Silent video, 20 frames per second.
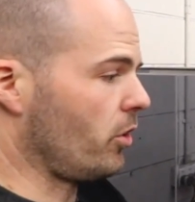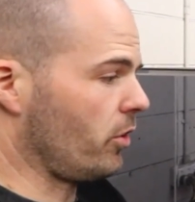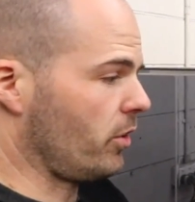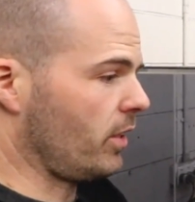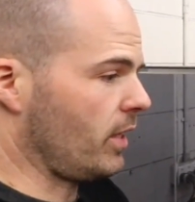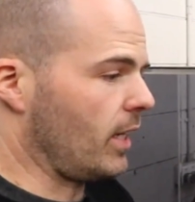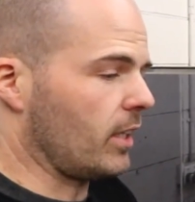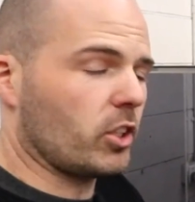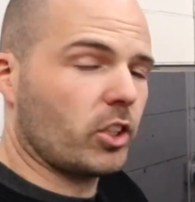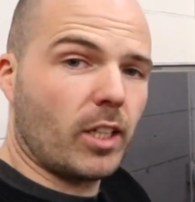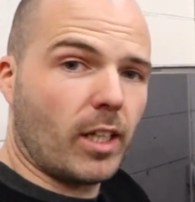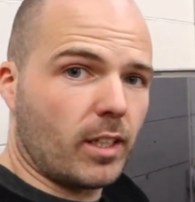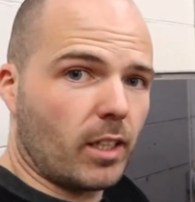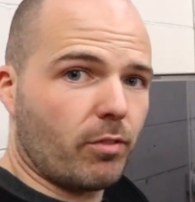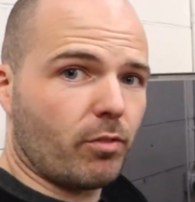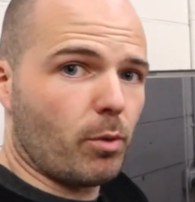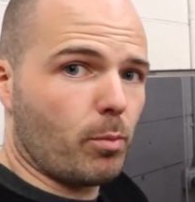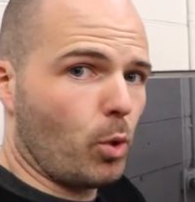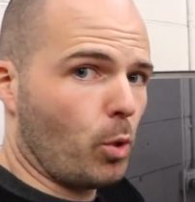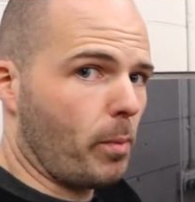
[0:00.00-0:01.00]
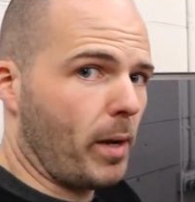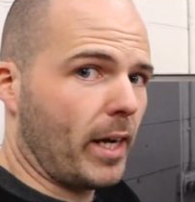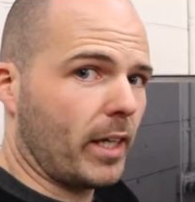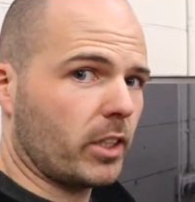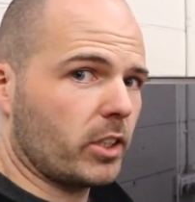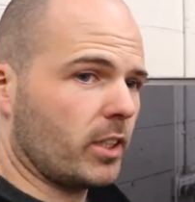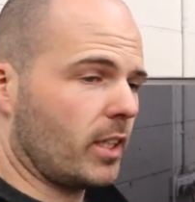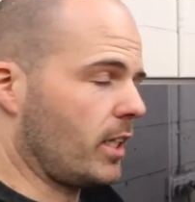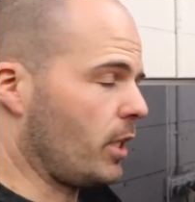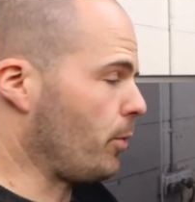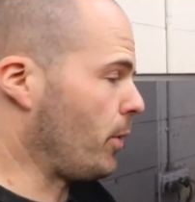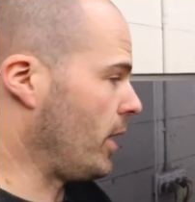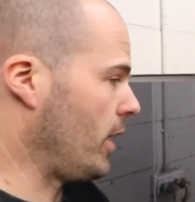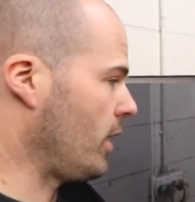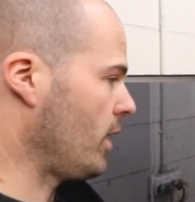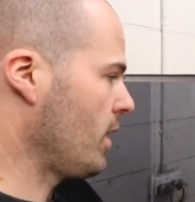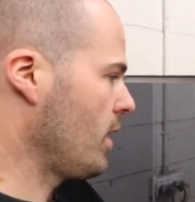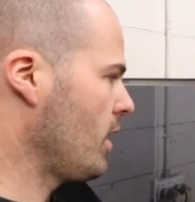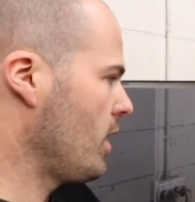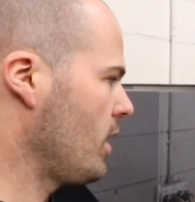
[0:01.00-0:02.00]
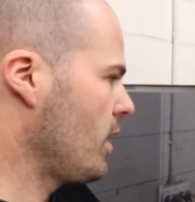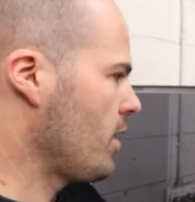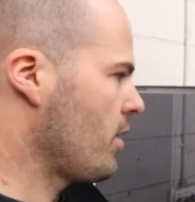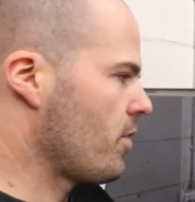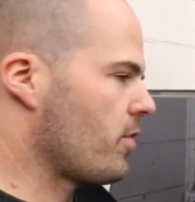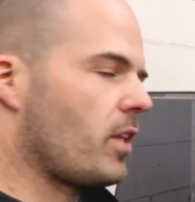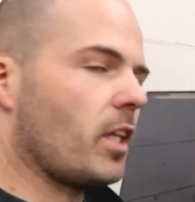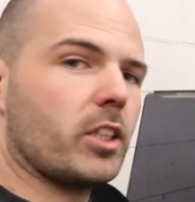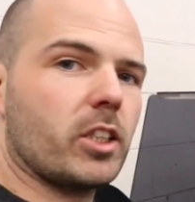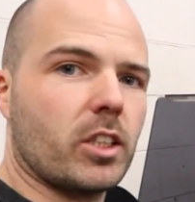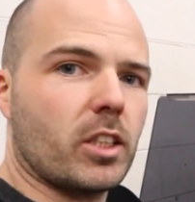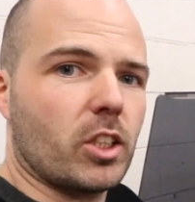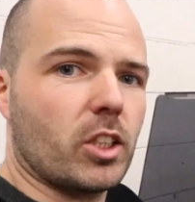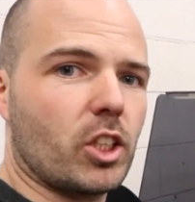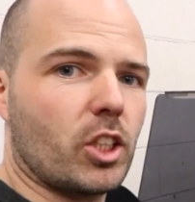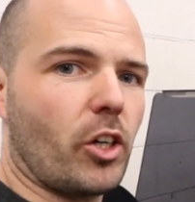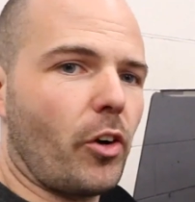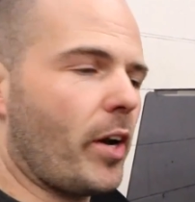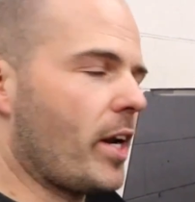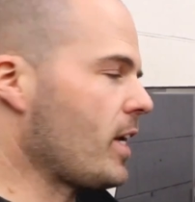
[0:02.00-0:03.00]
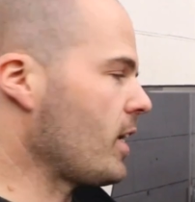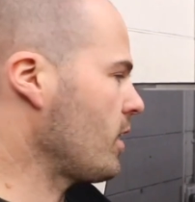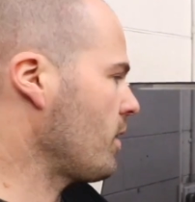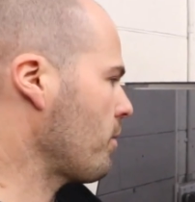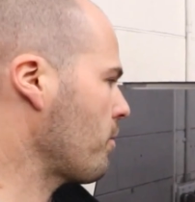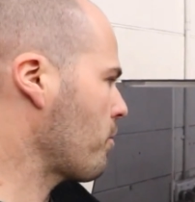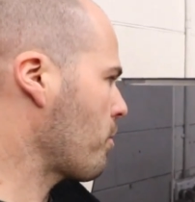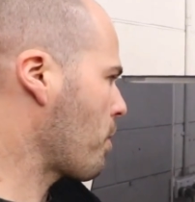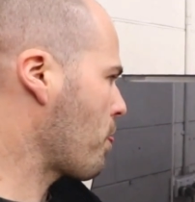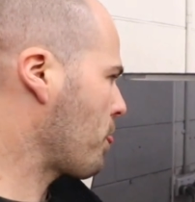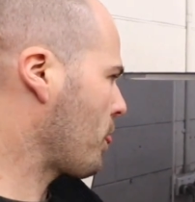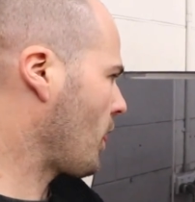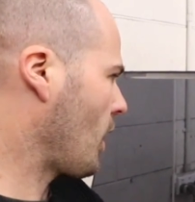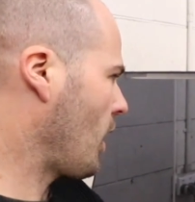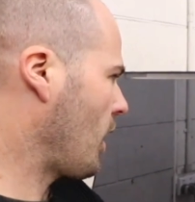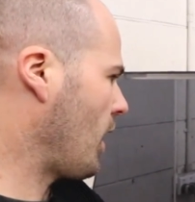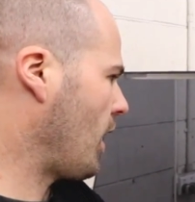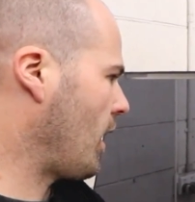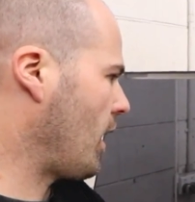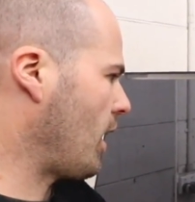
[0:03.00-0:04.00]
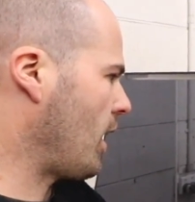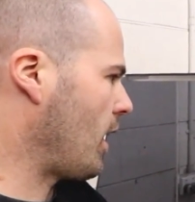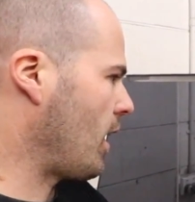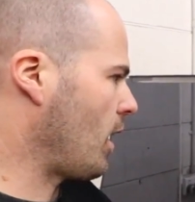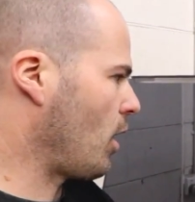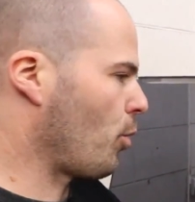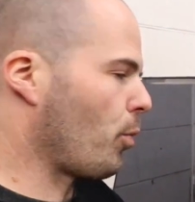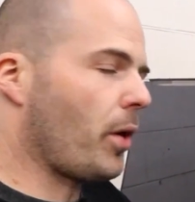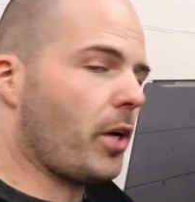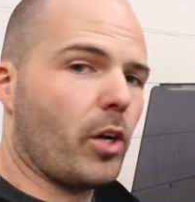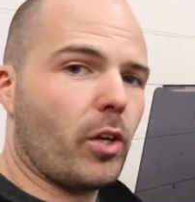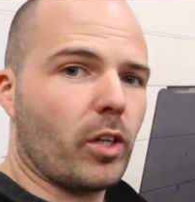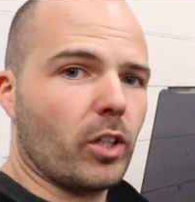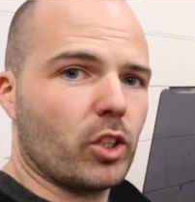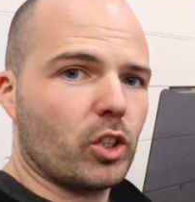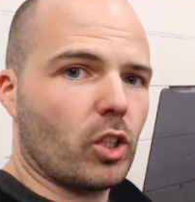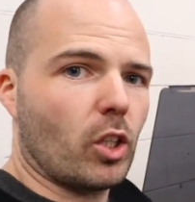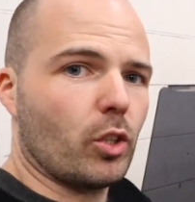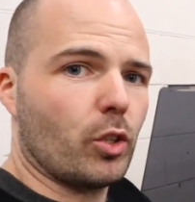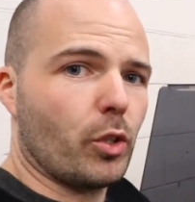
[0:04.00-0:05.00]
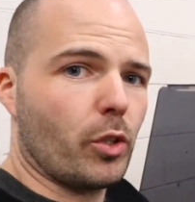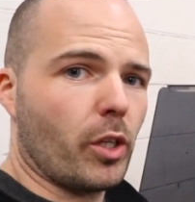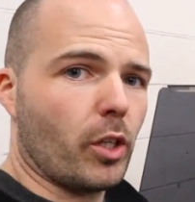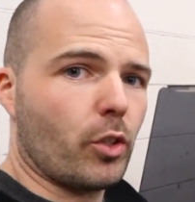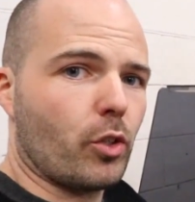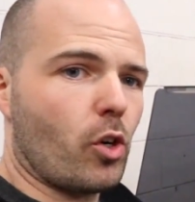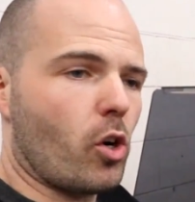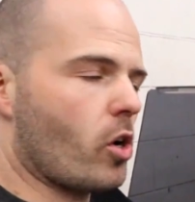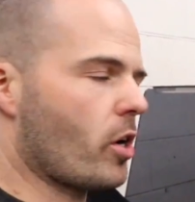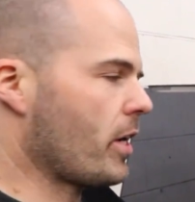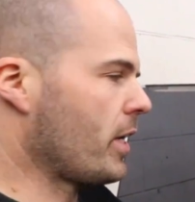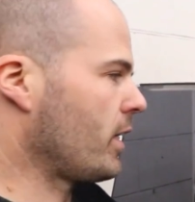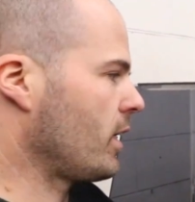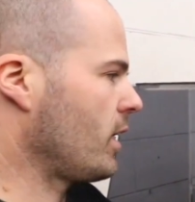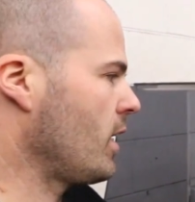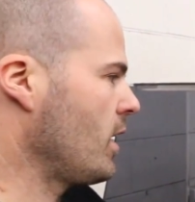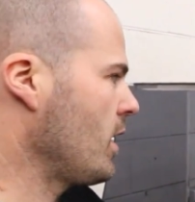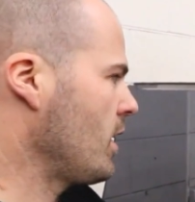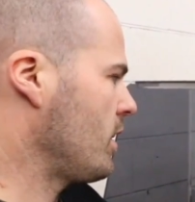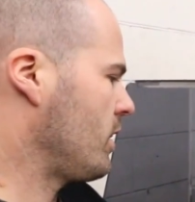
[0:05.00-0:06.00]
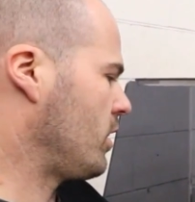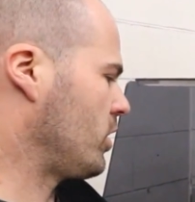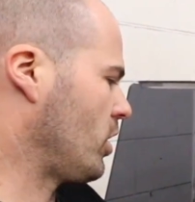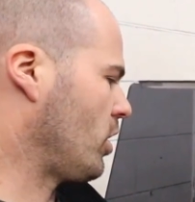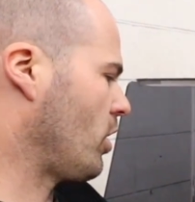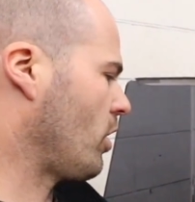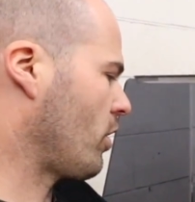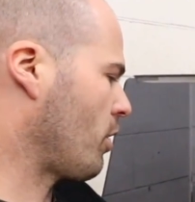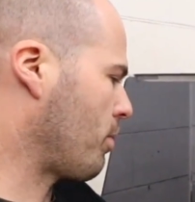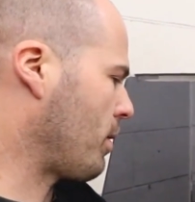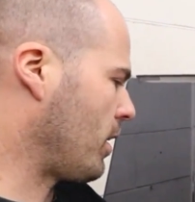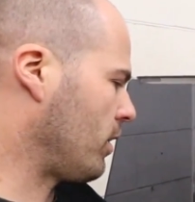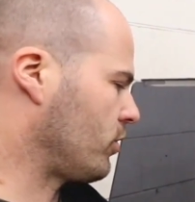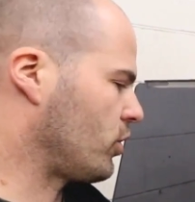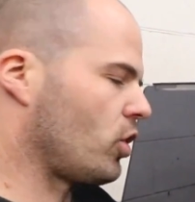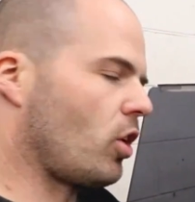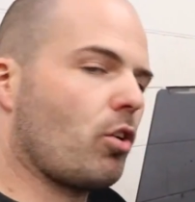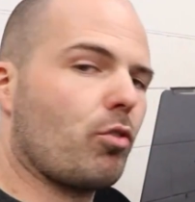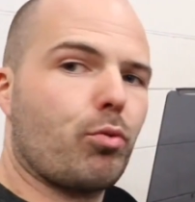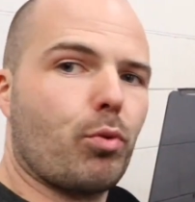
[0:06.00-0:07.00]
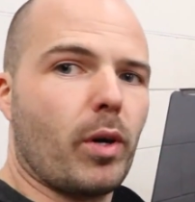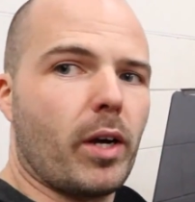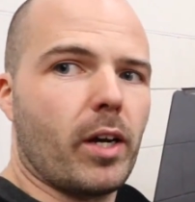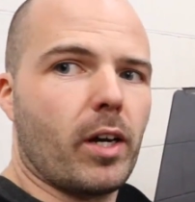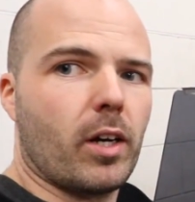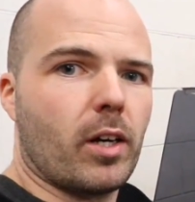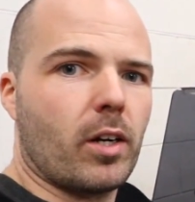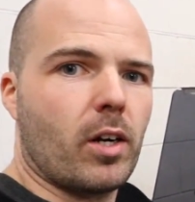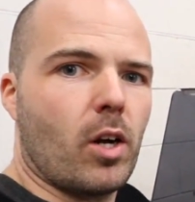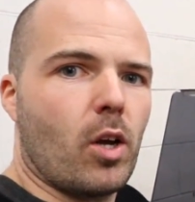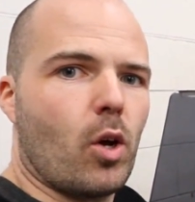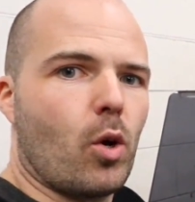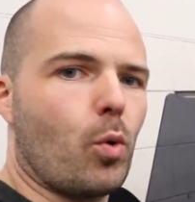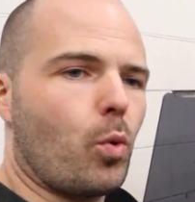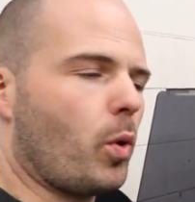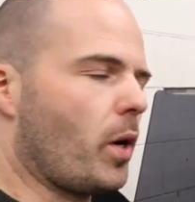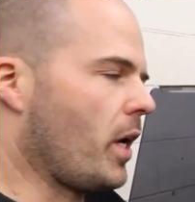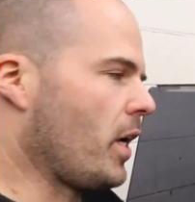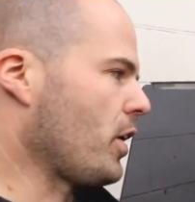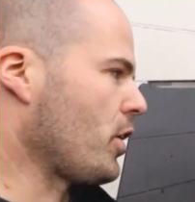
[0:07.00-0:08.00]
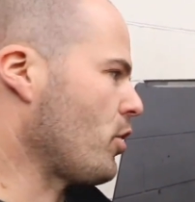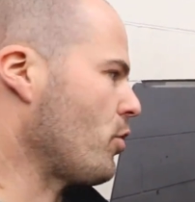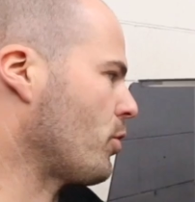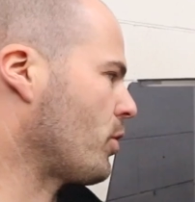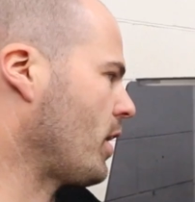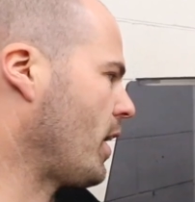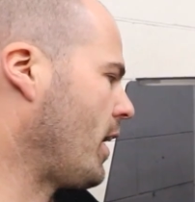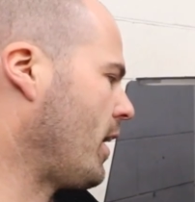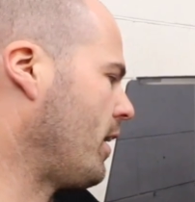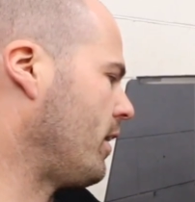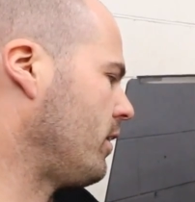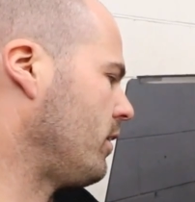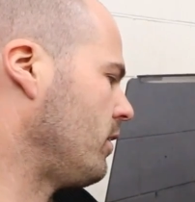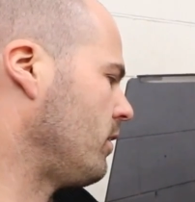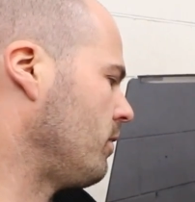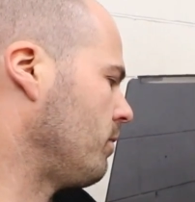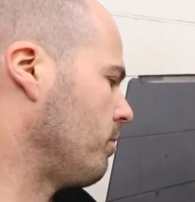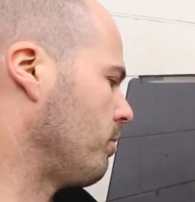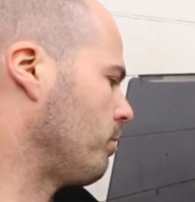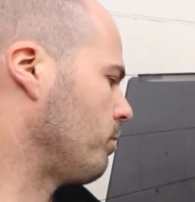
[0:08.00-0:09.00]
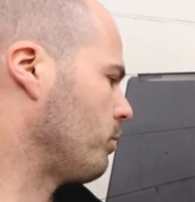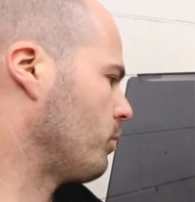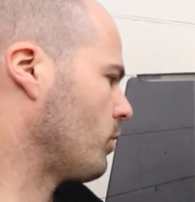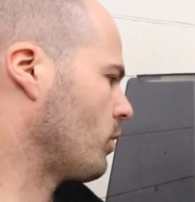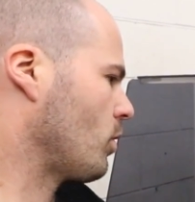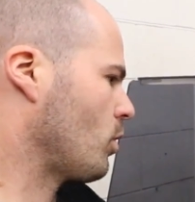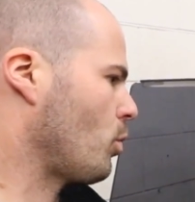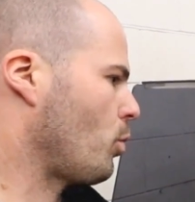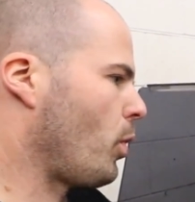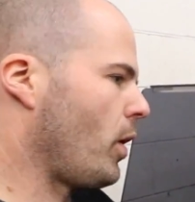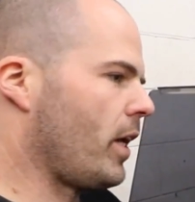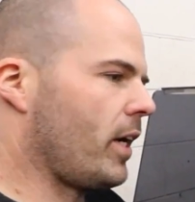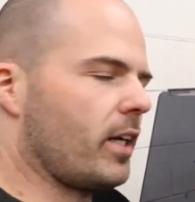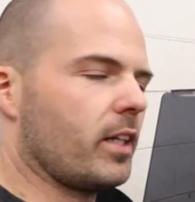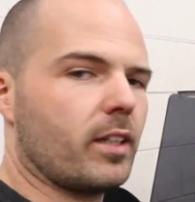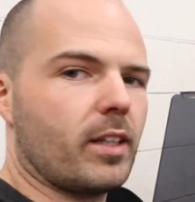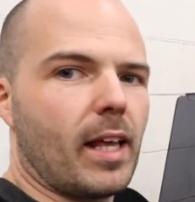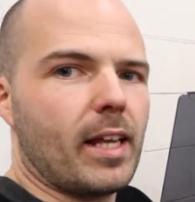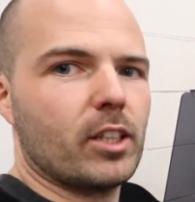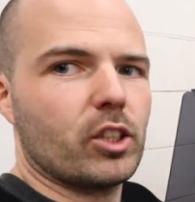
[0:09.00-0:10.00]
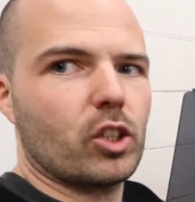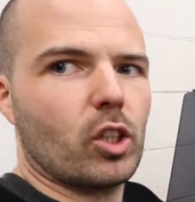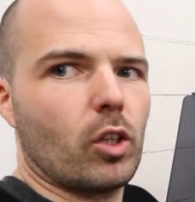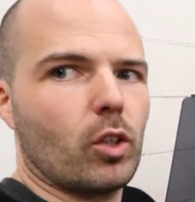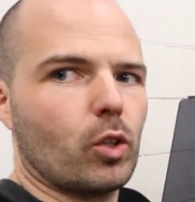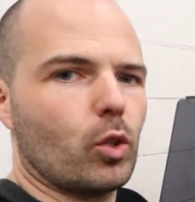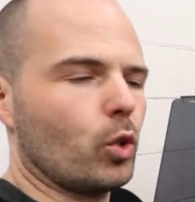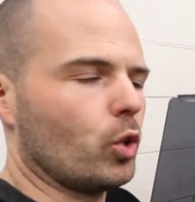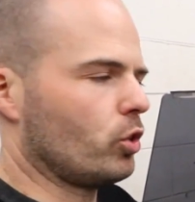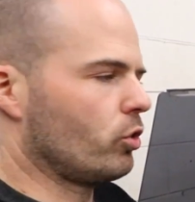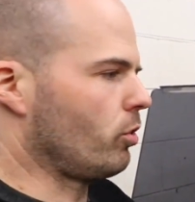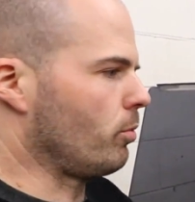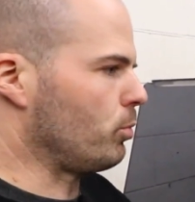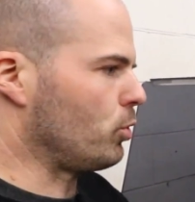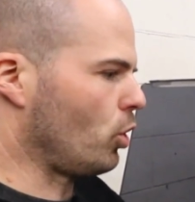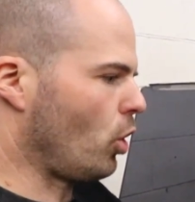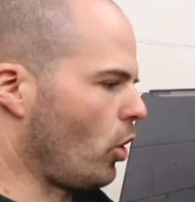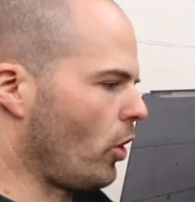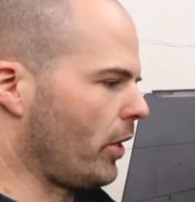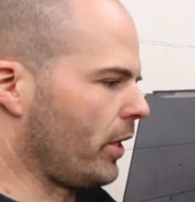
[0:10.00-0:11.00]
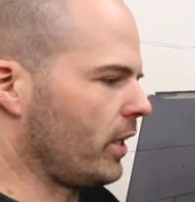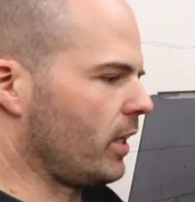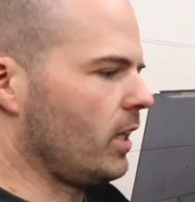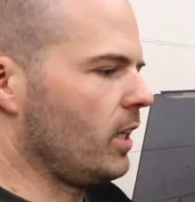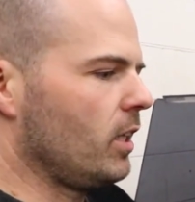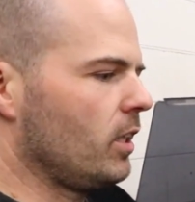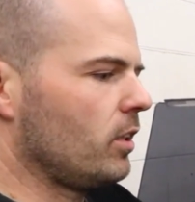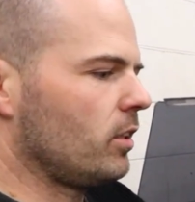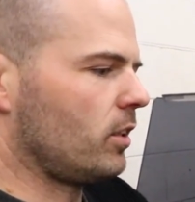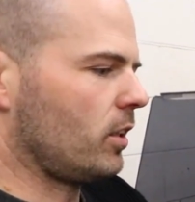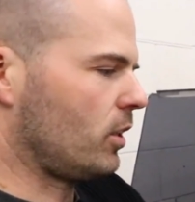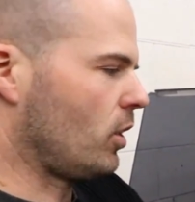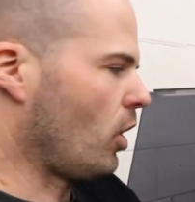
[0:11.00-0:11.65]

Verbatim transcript: you can get, certainly from Omax anyway. This screen uh, where you can sort of do your drawing. There's another bit of software where you can, where it then sort of goes from drawing to